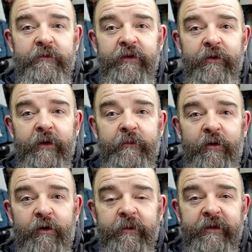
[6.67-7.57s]
of you at the
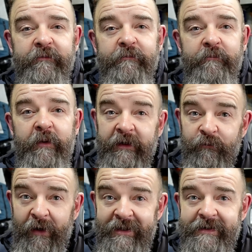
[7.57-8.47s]
moment, being
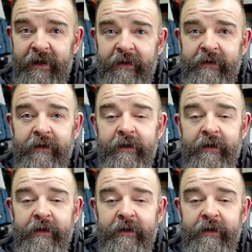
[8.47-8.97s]
winter,